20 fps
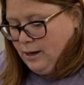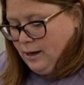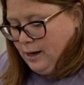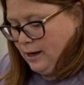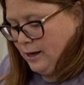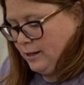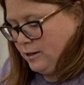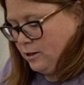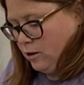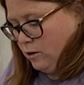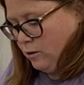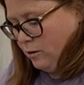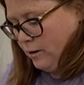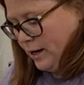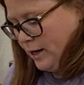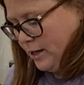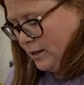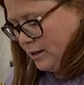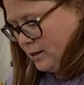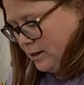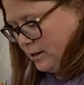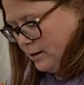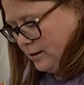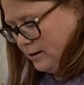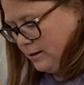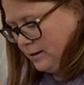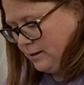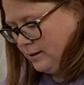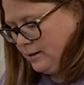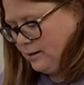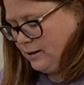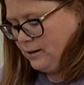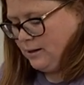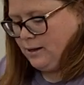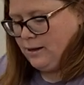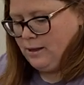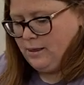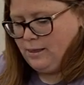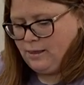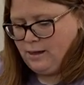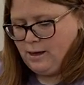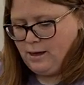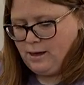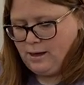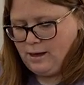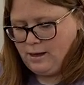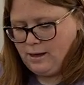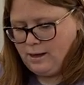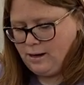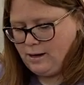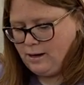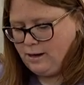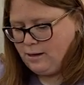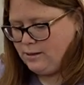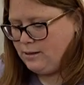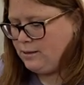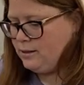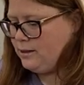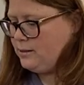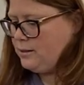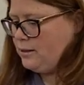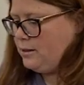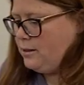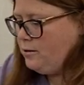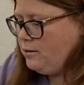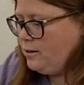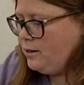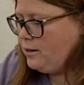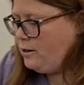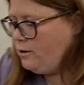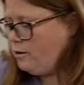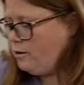that's all right. And then these little Under